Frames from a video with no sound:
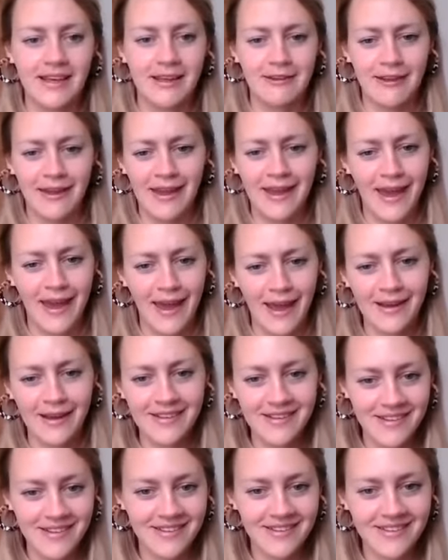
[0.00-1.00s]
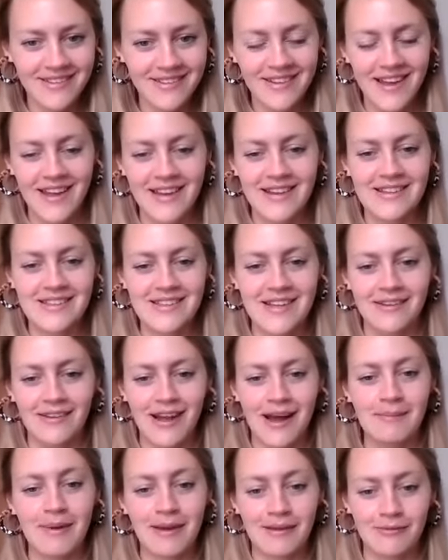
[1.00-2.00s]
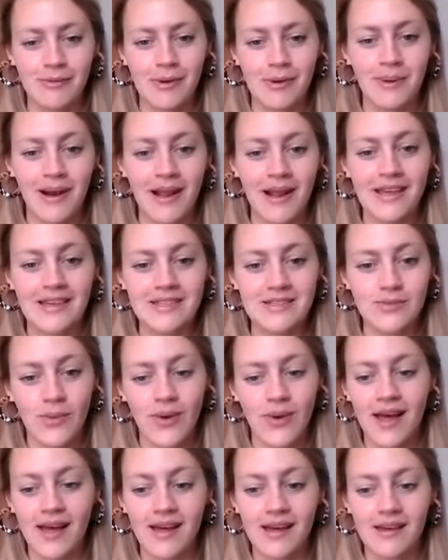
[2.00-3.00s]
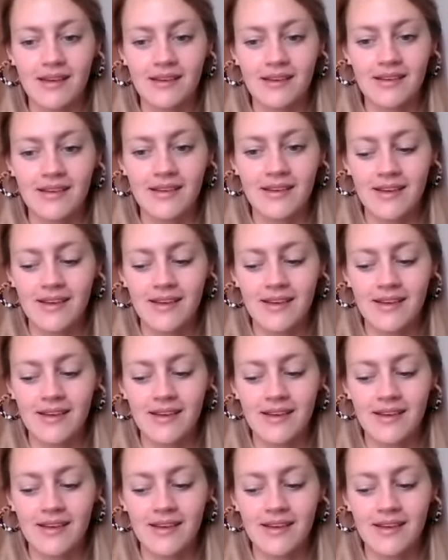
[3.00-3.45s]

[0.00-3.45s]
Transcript: thinking, and is kind of coming from a place where